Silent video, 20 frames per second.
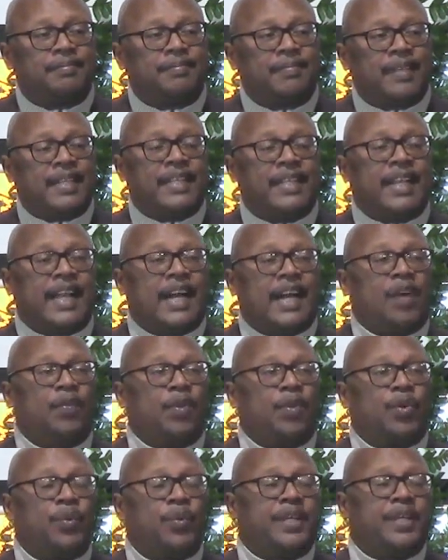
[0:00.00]
And then how
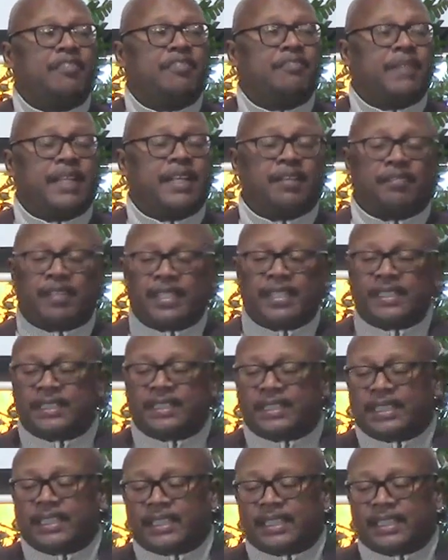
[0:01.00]
would we have met if Lindsay
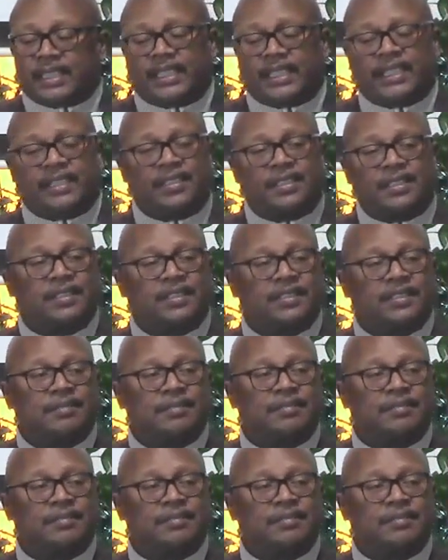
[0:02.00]
didn't connect us?